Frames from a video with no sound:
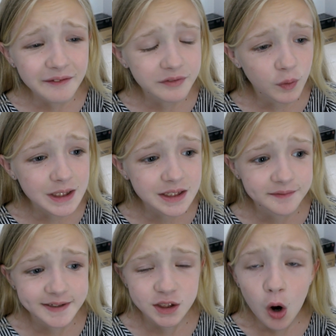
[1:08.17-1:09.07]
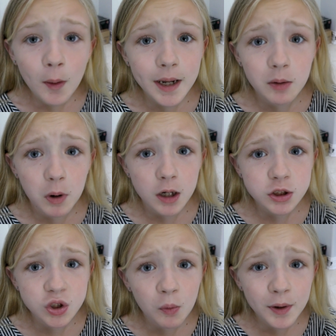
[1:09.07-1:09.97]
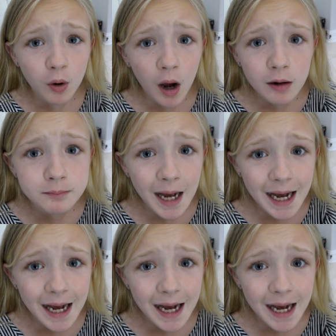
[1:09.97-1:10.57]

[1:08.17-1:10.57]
none of the rest of us go anywhere, so we don't have